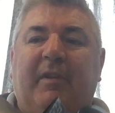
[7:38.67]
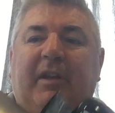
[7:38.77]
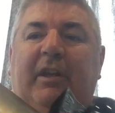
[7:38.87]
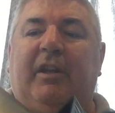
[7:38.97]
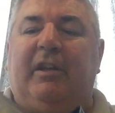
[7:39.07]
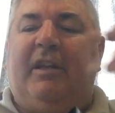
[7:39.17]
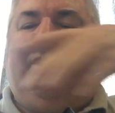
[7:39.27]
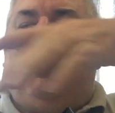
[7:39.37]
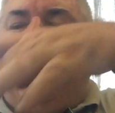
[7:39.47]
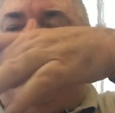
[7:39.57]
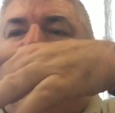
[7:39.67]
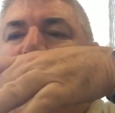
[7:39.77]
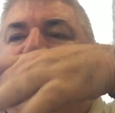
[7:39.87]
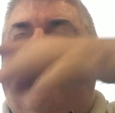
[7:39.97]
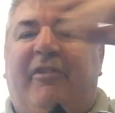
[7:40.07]
need to put the
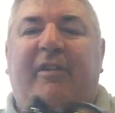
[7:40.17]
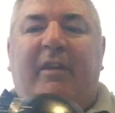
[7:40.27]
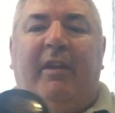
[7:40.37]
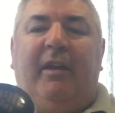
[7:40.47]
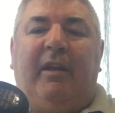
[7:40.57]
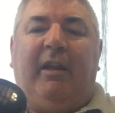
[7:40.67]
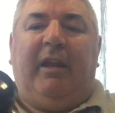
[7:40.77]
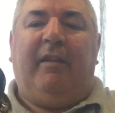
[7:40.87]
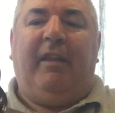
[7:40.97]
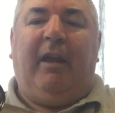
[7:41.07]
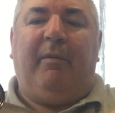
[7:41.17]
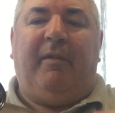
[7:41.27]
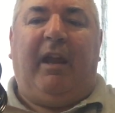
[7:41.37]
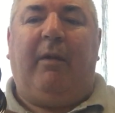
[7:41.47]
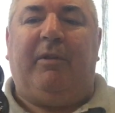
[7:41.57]
grommets in there
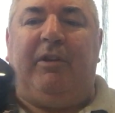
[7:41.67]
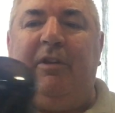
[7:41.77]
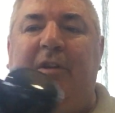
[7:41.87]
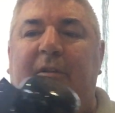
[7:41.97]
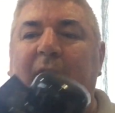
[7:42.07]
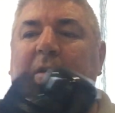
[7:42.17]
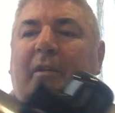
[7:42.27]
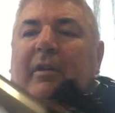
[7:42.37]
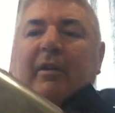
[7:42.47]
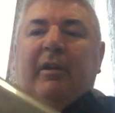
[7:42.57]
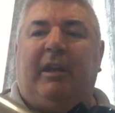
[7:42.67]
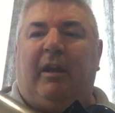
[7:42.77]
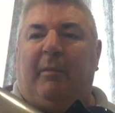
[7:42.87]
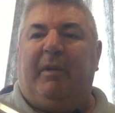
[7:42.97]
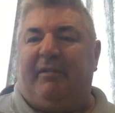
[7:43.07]
and there, and you can,
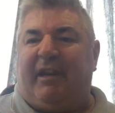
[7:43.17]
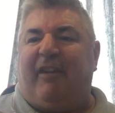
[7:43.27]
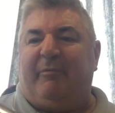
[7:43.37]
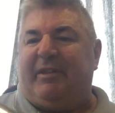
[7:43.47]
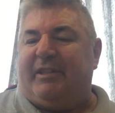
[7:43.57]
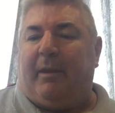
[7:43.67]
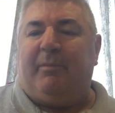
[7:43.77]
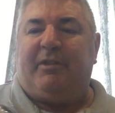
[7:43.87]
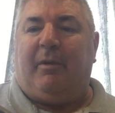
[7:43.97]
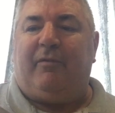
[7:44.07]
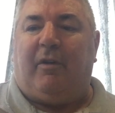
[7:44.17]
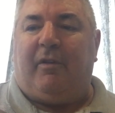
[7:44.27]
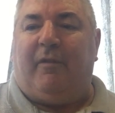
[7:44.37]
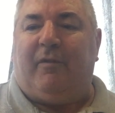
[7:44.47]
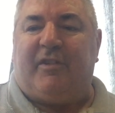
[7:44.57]
Emile gave me some, so
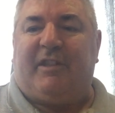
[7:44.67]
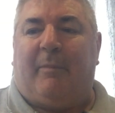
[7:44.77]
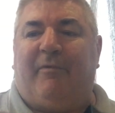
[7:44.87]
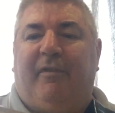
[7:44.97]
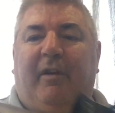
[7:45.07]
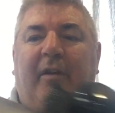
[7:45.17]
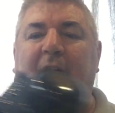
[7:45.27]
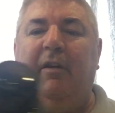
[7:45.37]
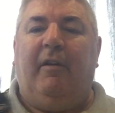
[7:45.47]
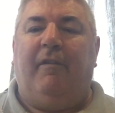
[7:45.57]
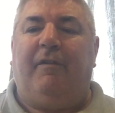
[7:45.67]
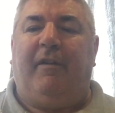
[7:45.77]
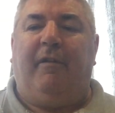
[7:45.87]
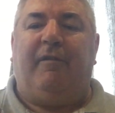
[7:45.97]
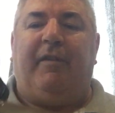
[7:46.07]
I've got some for
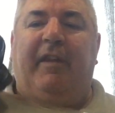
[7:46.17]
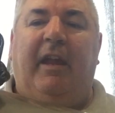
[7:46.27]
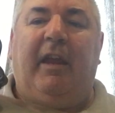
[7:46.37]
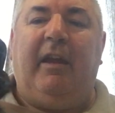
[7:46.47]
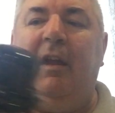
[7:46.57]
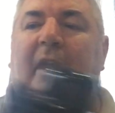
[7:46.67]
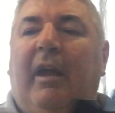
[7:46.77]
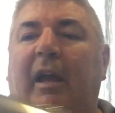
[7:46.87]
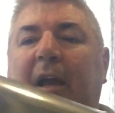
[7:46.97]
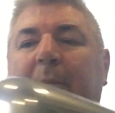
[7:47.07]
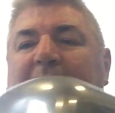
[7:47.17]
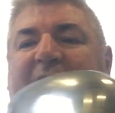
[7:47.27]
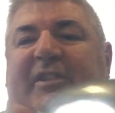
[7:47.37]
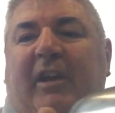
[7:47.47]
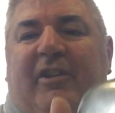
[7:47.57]
there.
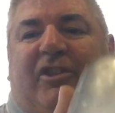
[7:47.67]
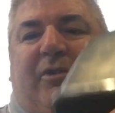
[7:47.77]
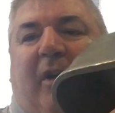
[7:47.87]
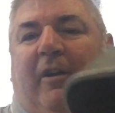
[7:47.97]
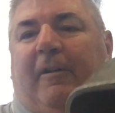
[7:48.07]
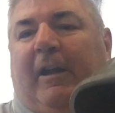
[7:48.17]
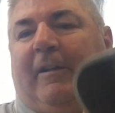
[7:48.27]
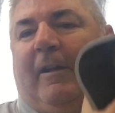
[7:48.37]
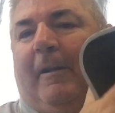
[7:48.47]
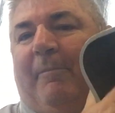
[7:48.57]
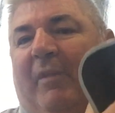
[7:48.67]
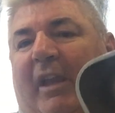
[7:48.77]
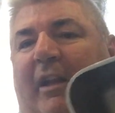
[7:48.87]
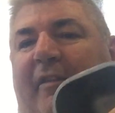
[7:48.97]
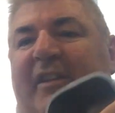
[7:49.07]
This goes straight on, and
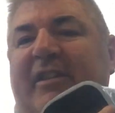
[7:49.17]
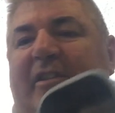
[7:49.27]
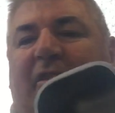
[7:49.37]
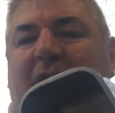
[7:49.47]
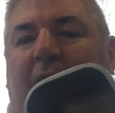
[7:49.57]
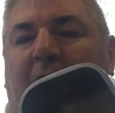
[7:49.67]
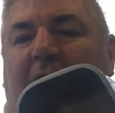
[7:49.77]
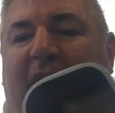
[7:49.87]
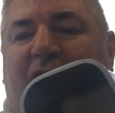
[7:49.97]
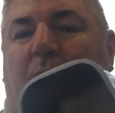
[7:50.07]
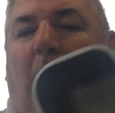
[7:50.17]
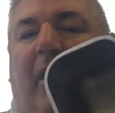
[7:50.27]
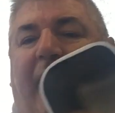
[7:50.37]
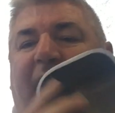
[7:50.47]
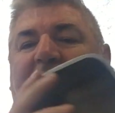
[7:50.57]
it's
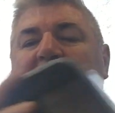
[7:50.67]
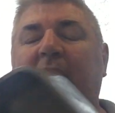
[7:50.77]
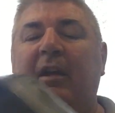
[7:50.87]
quite thick.